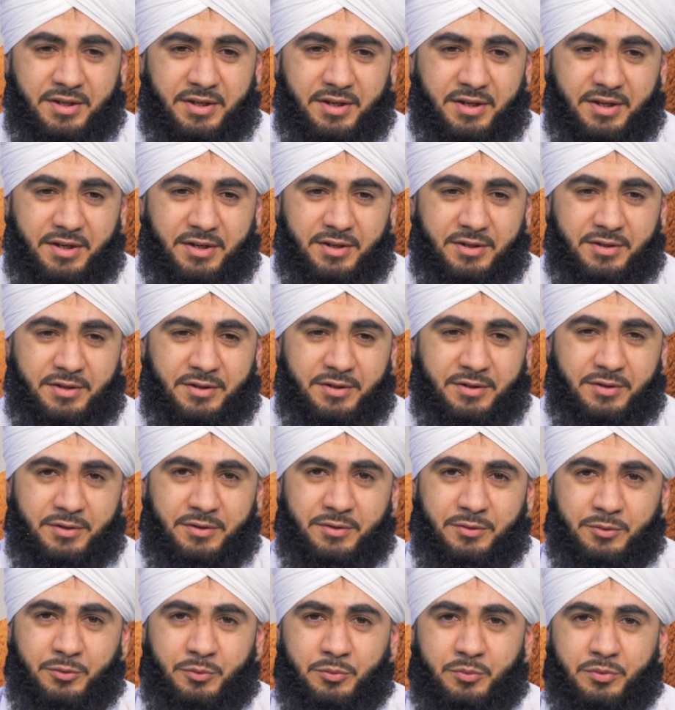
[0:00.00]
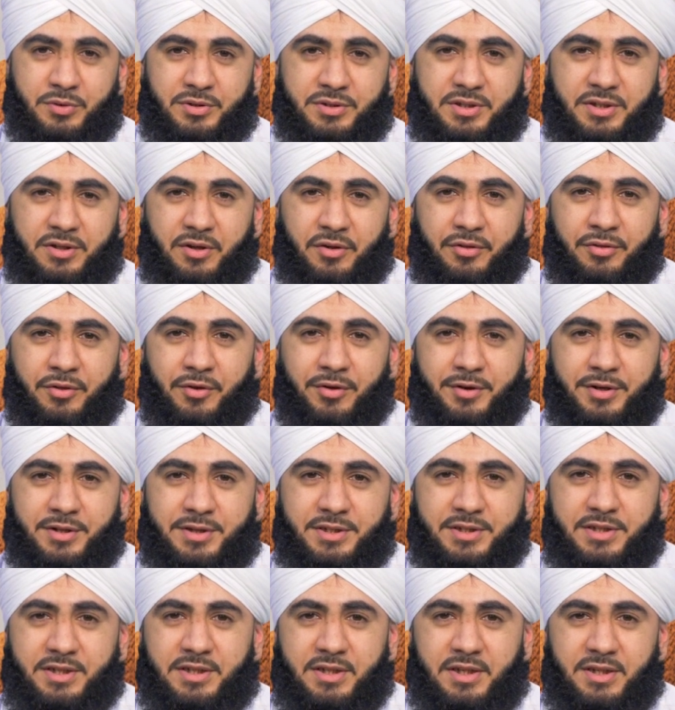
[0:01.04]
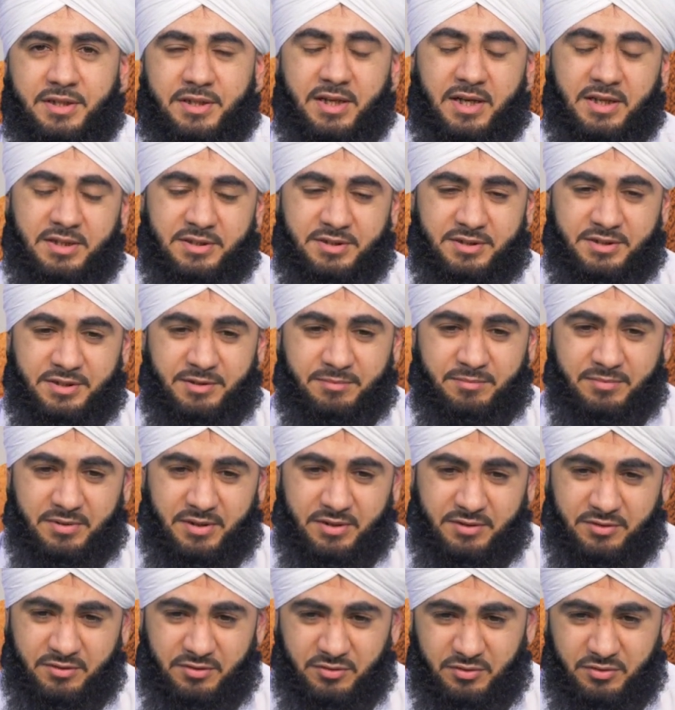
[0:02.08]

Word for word: who was in authority, and he asked him that,